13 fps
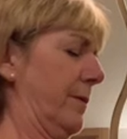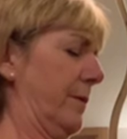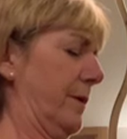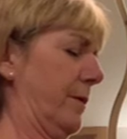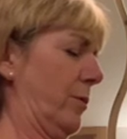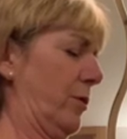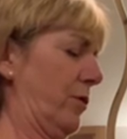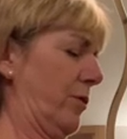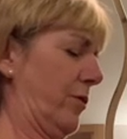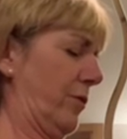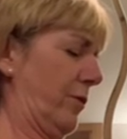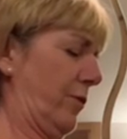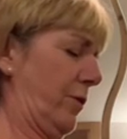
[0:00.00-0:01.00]
And we just
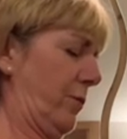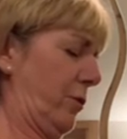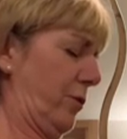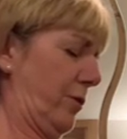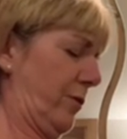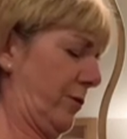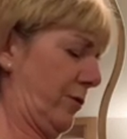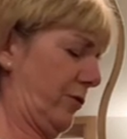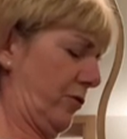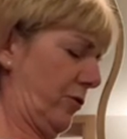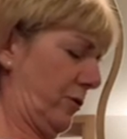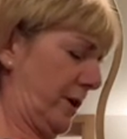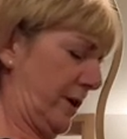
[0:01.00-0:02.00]
do a few more of those
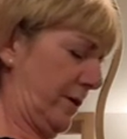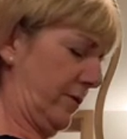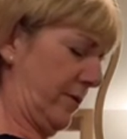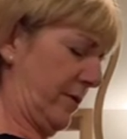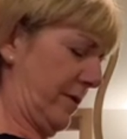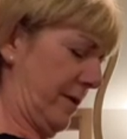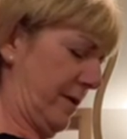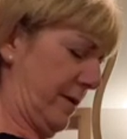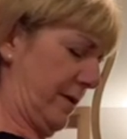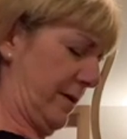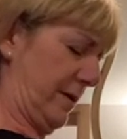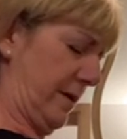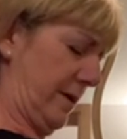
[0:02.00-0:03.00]
roll downs,
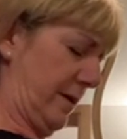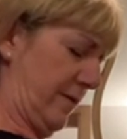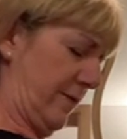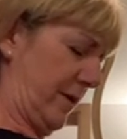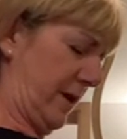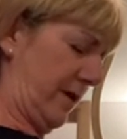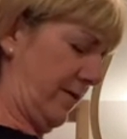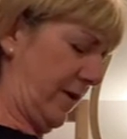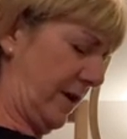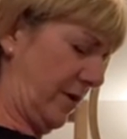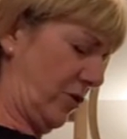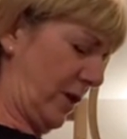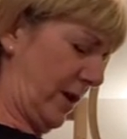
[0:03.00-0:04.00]
very,
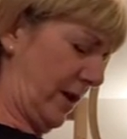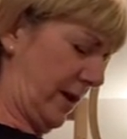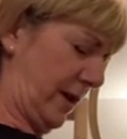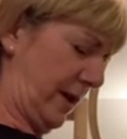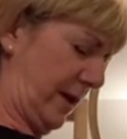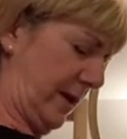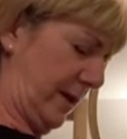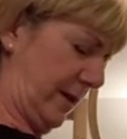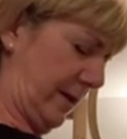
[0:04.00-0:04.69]
very gently.